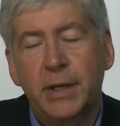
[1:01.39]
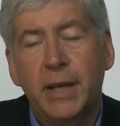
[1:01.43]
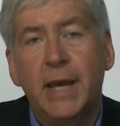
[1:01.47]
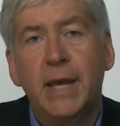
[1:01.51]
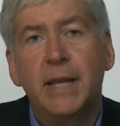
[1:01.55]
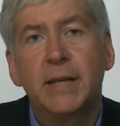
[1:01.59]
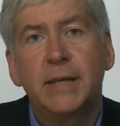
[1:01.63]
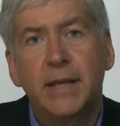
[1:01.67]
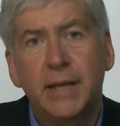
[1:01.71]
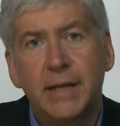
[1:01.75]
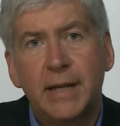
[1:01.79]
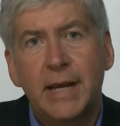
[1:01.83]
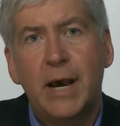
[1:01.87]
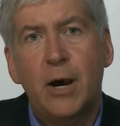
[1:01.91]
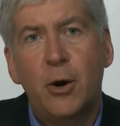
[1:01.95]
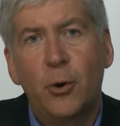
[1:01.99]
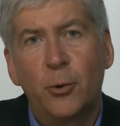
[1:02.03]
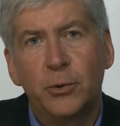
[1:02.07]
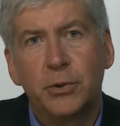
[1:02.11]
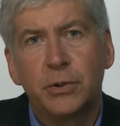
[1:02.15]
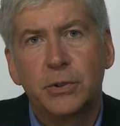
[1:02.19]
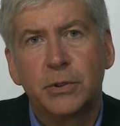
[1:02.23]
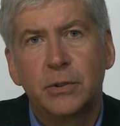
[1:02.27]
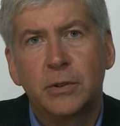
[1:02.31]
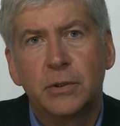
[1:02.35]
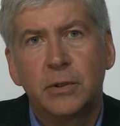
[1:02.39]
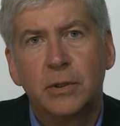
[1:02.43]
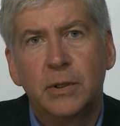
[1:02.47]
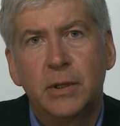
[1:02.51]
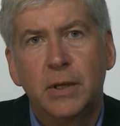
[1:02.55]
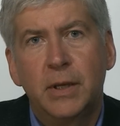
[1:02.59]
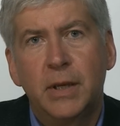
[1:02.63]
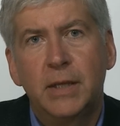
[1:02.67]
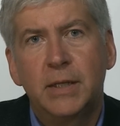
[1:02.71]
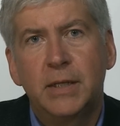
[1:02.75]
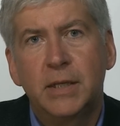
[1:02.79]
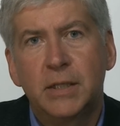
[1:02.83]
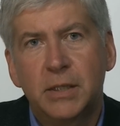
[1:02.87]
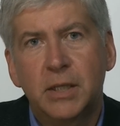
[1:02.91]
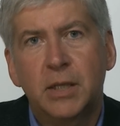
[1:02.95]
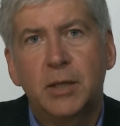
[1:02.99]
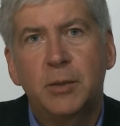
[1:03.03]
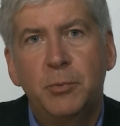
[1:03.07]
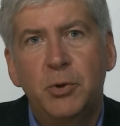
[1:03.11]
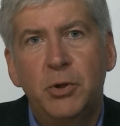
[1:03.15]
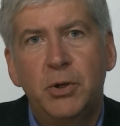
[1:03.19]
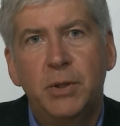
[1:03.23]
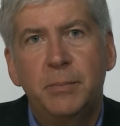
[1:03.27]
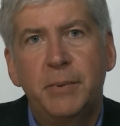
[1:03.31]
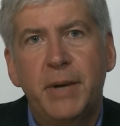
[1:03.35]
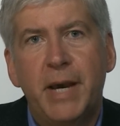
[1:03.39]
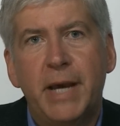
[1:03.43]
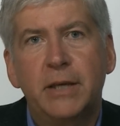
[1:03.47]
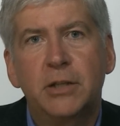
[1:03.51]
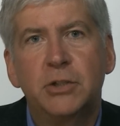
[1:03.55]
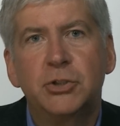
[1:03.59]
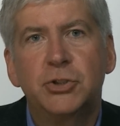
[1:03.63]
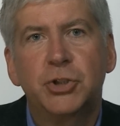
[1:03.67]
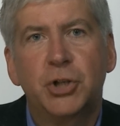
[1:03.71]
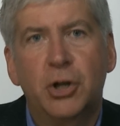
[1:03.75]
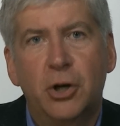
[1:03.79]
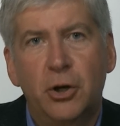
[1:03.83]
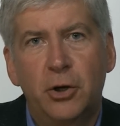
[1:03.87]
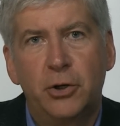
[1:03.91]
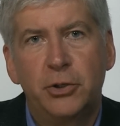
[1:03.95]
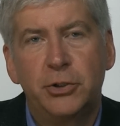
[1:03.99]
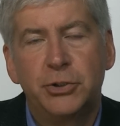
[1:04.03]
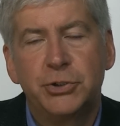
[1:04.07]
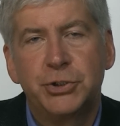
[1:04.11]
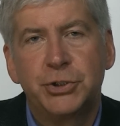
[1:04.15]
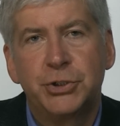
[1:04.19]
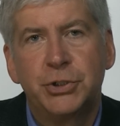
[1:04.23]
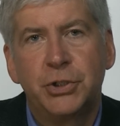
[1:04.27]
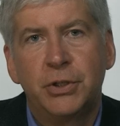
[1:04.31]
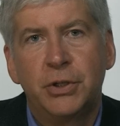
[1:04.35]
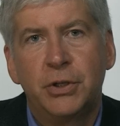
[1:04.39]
and get out, and get the community back in charge.